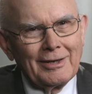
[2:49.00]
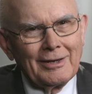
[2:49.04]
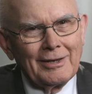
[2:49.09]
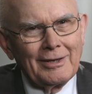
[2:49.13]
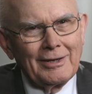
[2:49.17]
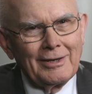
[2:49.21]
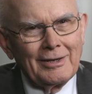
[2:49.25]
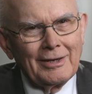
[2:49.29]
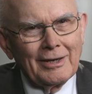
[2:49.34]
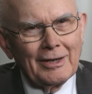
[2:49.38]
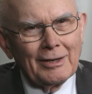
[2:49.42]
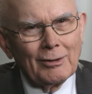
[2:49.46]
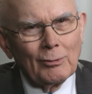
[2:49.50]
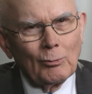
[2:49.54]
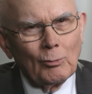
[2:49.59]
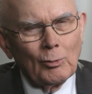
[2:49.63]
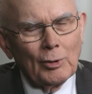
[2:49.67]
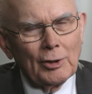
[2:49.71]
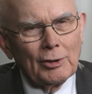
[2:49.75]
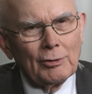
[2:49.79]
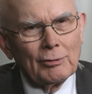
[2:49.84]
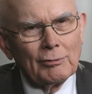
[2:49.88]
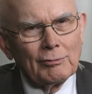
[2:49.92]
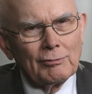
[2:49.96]
He had a
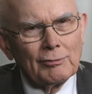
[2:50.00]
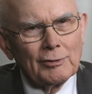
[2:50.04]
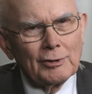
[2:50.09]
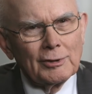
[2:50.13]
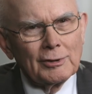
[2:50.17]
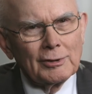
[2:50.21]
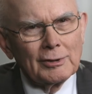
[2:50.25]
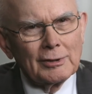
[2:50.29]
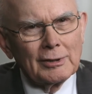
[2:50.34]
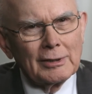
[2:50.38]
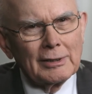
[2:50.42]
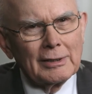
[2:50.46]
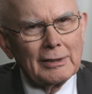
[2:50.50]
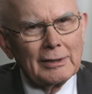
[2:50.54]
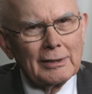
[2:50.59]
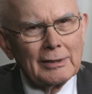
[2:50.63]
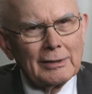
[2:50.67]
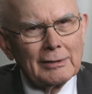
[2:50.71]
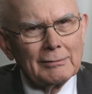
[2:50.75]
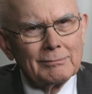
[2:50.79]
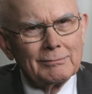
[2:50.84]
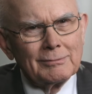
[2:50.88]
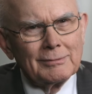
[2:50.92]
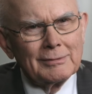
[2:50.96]
wonderful
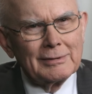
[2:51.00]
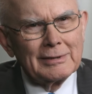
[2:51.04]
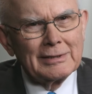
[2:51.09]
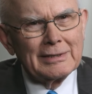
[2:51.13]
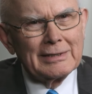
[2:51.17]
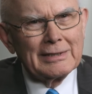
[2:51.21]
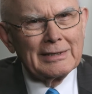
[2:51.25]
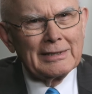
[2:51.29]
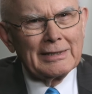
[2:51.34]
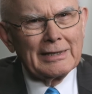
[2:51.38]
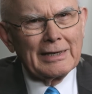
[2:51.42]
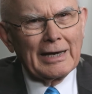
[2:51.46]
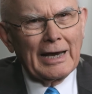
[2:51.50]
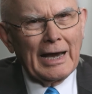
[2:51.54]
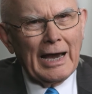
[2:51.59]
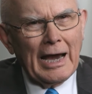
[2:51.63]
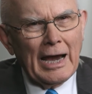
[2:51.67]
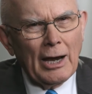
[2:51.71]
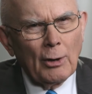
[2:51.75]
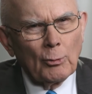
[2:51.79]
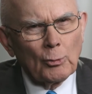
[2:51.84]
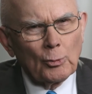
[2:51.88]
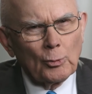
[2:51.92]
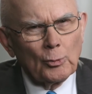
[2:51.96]

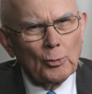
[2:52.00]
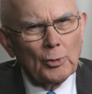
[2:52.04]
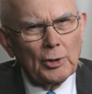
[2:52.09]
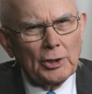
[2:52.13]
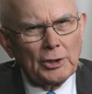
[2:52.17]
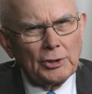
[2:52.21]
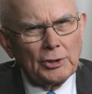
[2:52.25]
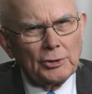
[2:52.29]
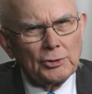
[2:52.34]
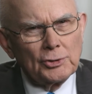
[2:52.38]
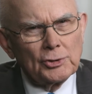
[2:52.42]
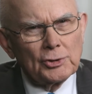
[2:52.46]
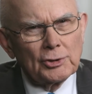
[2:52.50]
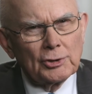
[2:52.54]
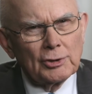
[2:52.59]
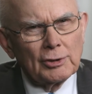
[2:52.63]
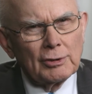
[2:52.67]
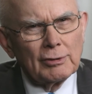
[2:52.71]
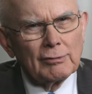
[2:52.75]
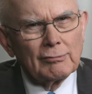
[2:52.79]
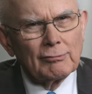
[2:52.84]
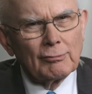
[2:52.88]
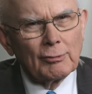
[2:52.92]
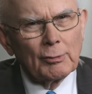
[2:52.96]
outreach
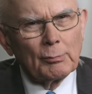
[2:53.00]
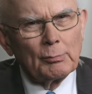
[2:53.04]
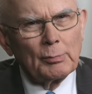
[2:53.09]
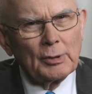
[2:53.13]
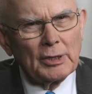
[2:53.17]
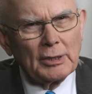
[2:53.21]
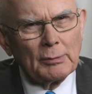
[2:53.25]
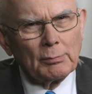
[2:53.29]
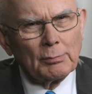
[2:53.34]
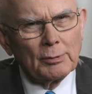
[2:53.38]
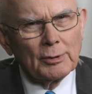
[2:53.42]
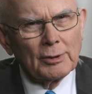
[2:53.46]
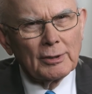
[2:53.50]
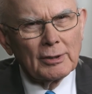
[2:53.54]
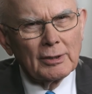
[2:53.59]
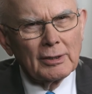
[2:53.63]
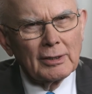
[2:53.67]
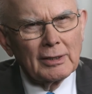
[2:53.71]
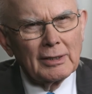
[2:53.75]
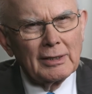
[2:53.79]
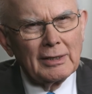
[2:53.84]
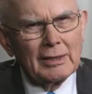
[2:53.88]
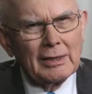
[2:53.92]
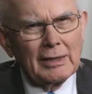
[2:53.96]
for
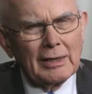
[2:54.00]
people.